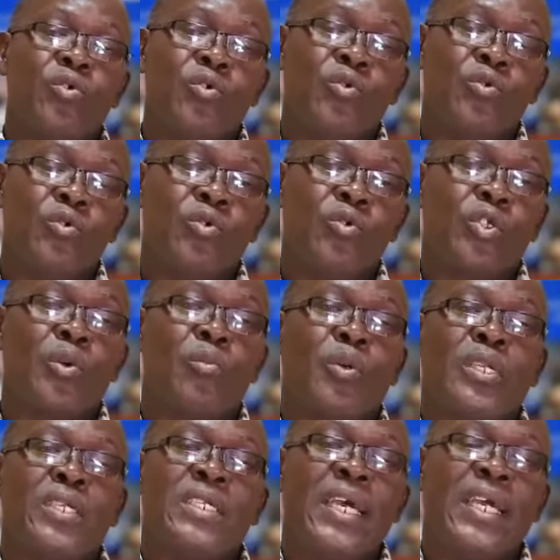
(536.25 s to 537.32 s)
will use
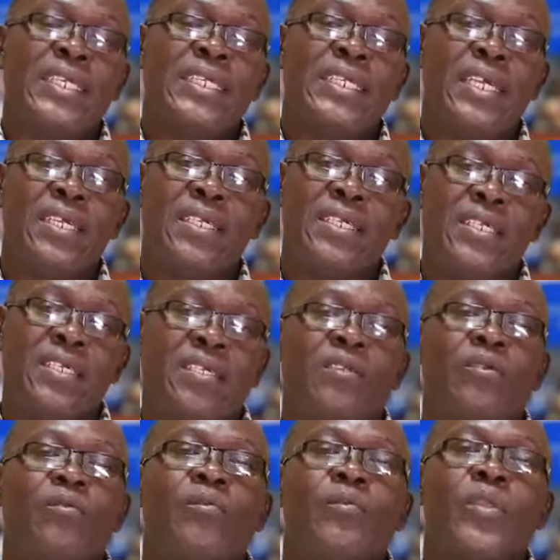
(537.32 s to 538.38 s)
somebody's ideas
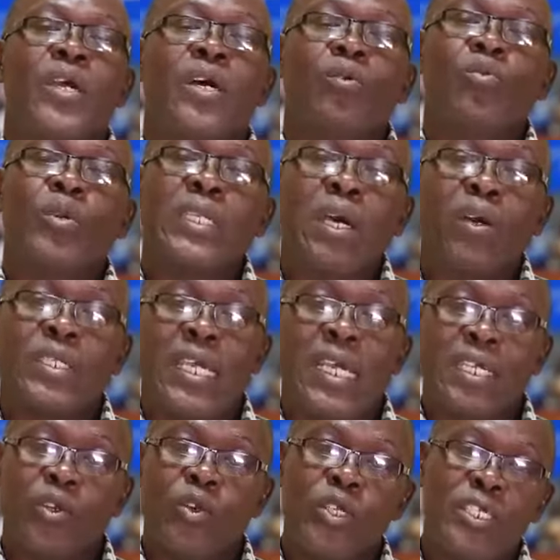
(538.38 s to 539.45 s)
without
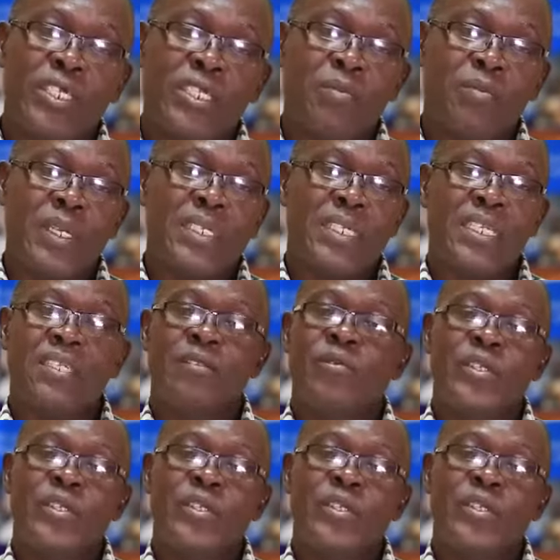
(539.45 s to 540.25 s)
acknowledging the person.